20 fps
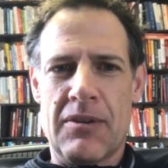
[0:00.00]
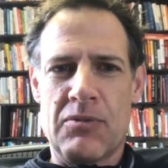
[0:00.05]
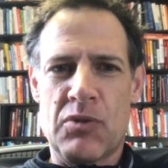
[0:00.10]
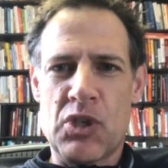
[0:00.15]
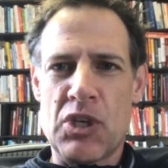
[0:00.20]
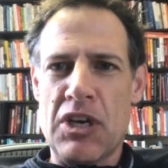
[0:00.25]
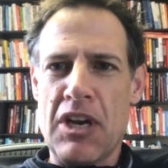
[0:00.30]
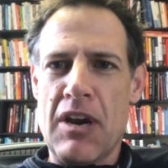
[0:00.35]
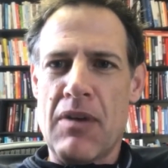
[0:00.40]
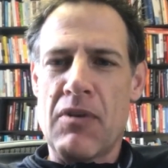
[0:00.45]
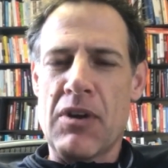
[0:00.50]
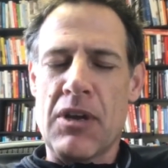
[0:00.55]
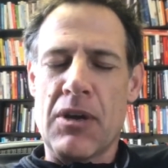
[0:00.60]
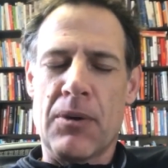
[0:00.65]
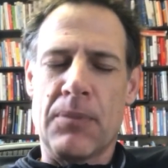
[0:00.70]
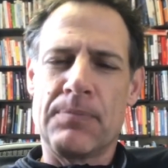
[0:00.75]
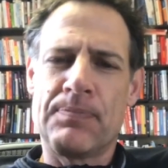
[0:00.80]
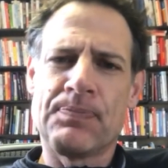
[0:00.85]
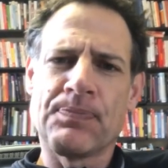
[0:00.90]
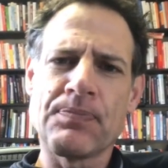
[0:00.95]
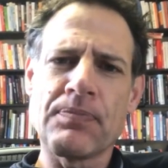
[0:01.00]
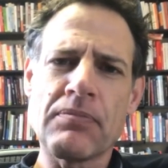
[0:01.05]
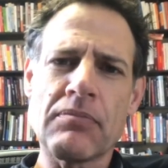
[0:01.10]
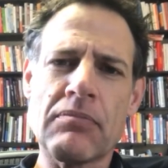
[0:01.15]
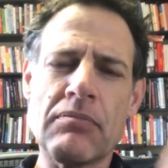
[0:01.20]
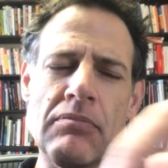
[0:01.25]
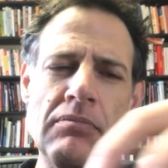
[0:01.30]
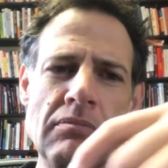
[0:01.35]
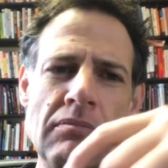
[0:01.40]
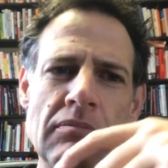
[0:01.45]
scenario.
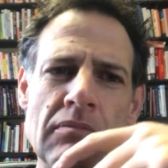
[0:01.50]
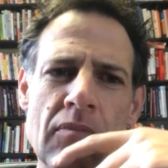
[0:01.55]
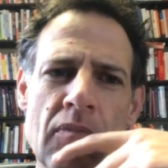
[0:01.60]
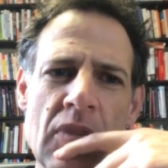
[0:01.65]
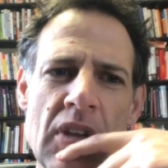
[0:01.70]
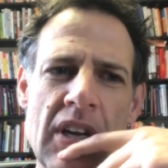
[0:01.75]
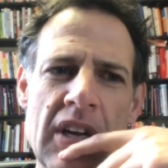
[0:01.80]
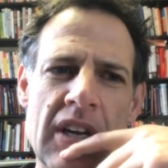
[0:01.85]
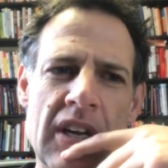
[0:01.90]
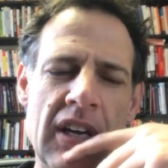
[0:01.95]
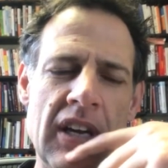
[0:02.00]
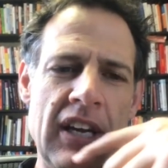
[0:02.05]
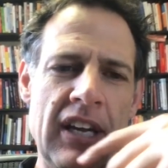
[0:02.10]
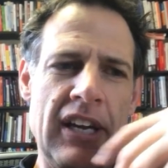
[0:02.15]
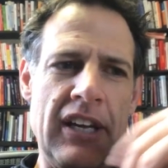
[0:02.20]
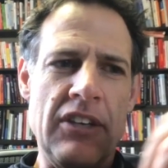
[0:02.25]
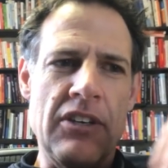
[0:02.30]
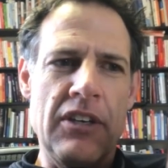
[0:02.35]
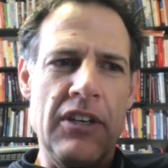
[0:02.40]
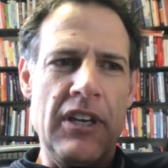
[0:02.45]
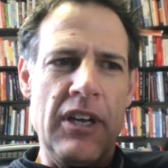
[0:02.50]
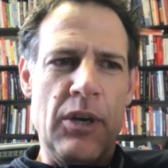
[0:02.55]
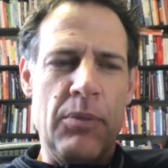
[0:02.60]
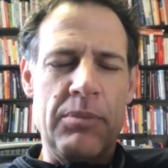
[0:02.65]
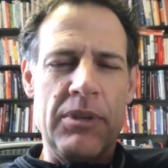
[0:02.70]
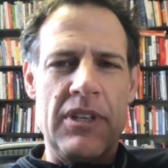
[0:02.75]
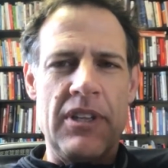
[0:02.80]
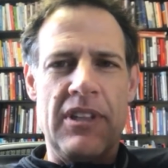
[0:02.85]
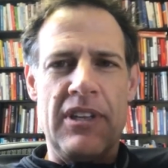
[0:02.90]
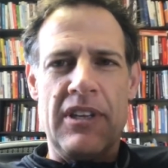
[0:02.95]
And I couldn't
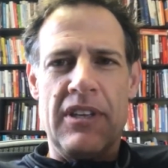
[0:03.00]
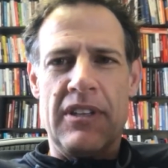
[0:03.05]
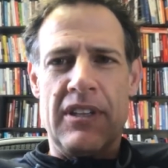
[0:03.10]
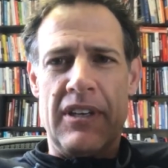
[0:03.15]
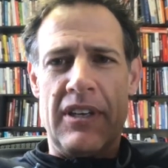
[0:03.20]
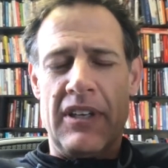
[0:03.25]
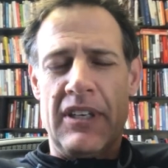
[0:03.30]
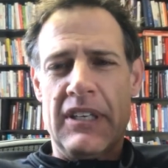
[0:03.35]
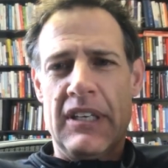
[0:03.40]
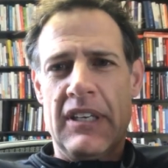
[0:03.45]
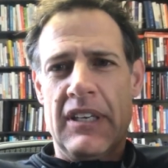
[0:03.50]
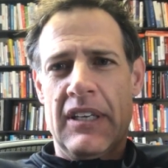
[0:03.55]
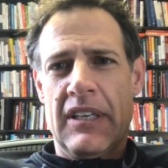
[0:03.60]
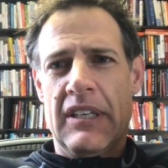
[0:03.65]
help but to think that